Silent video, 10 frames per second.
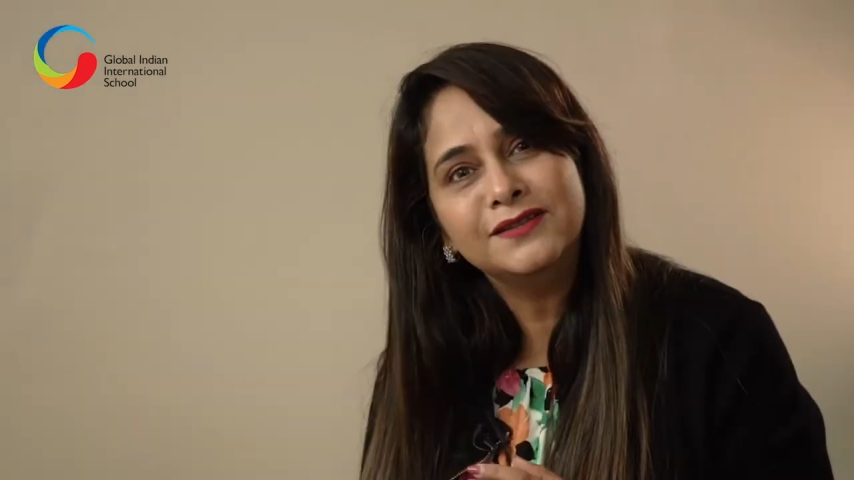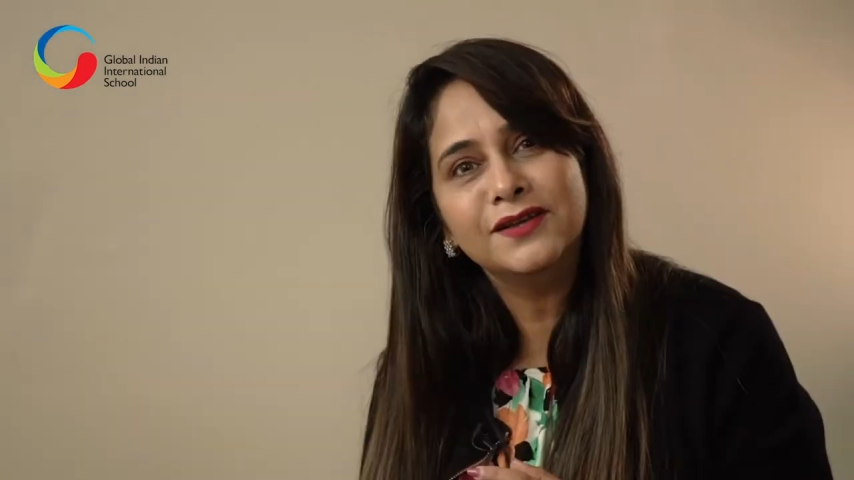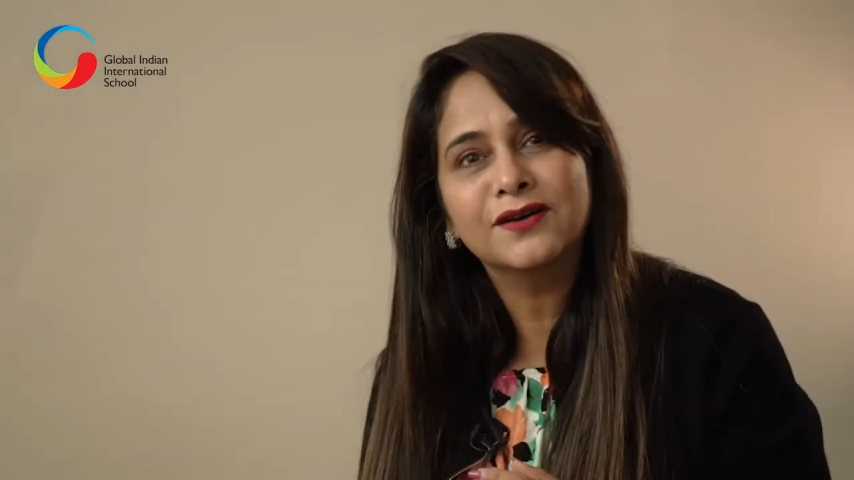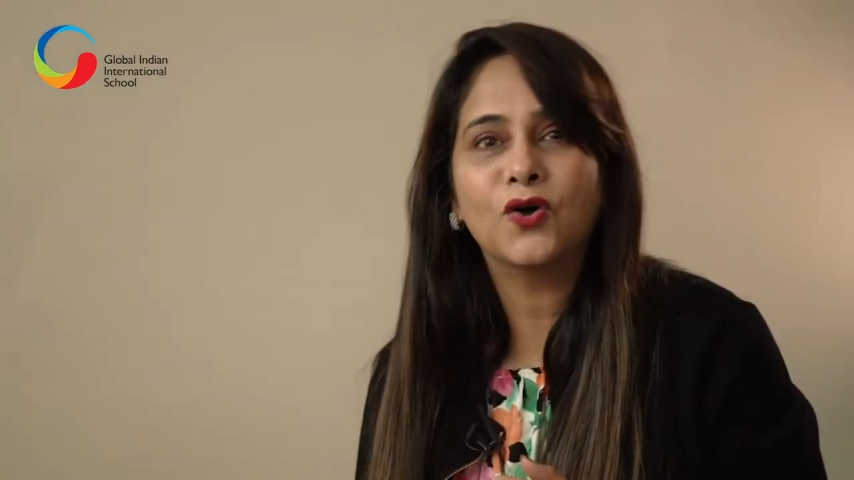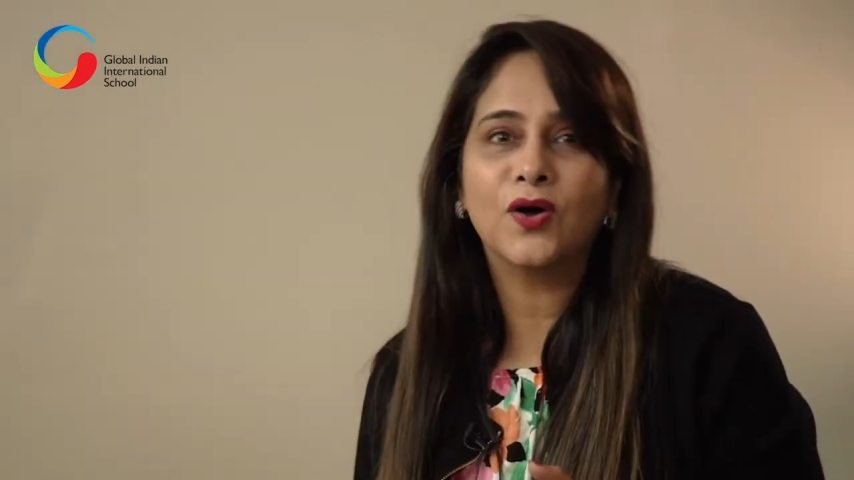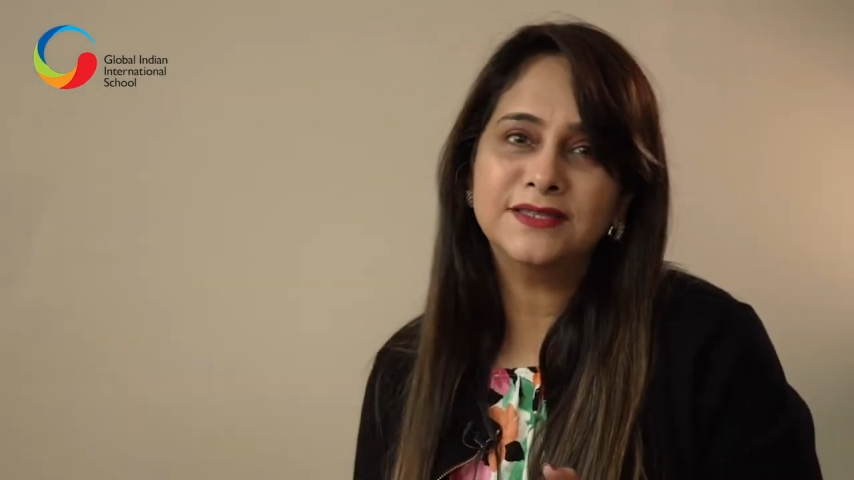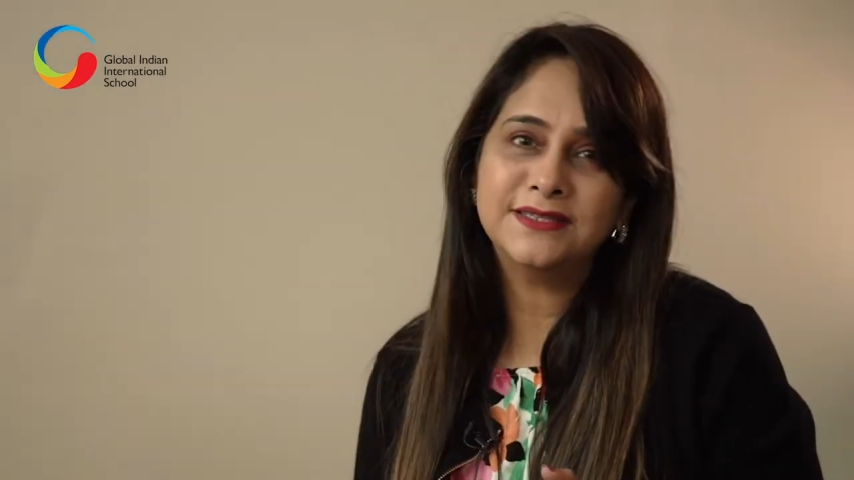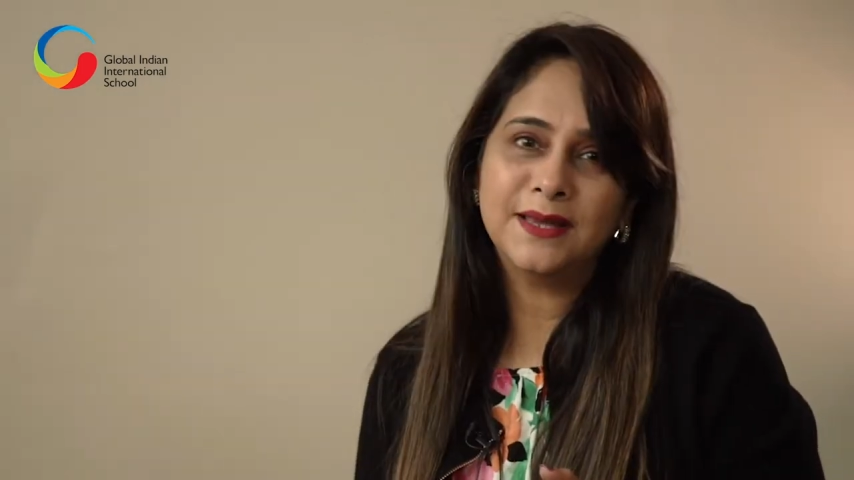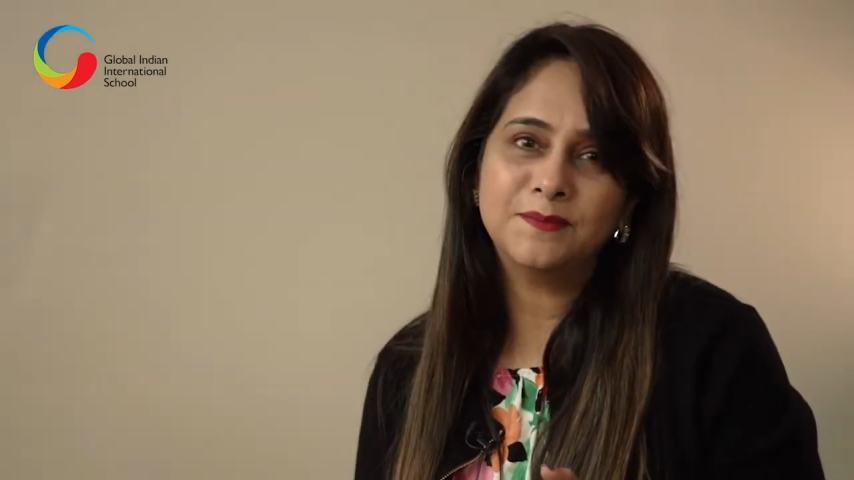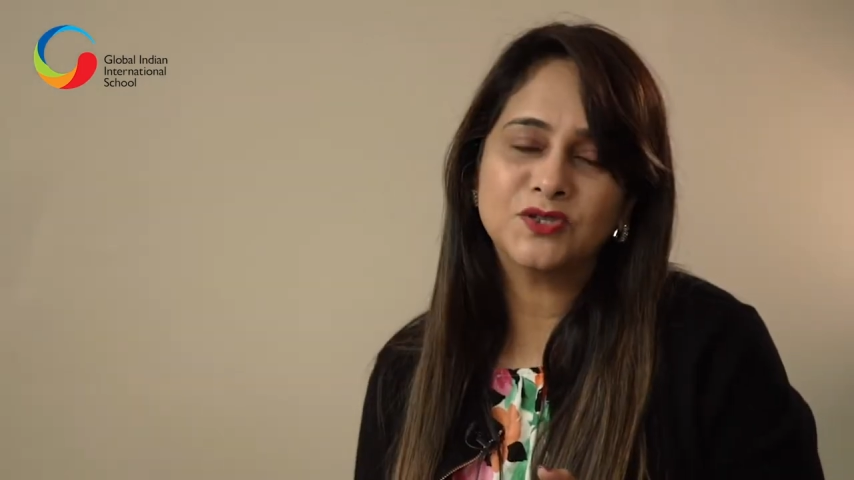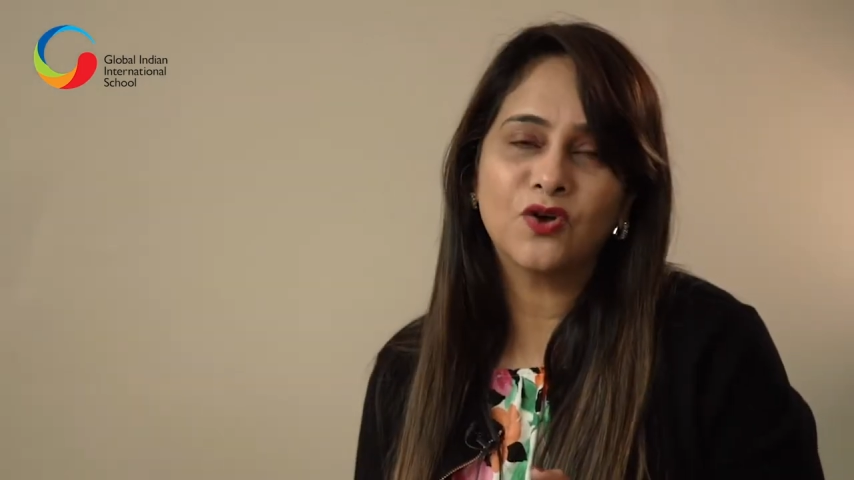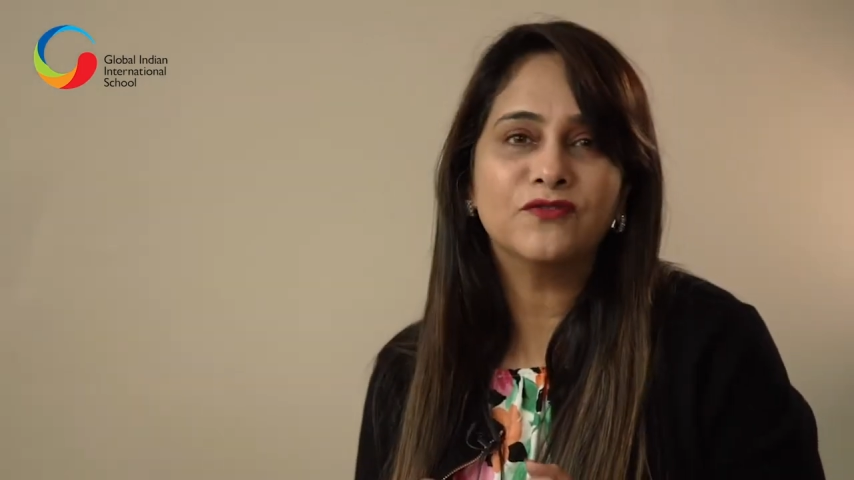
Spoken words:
the concepts of